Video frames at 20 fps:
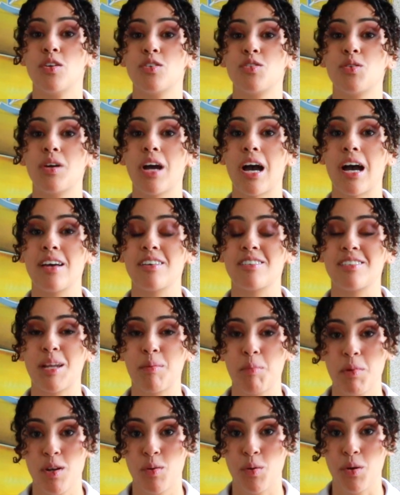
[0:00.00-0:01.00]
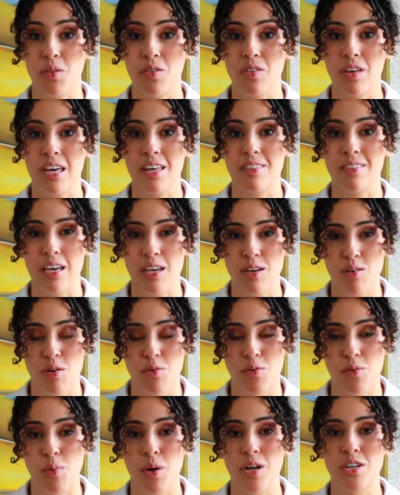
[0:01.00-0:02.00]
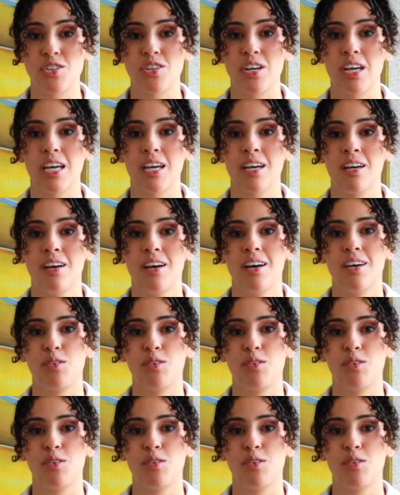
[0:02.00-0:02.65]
So guys, let me know what you think. Thank you all for watching.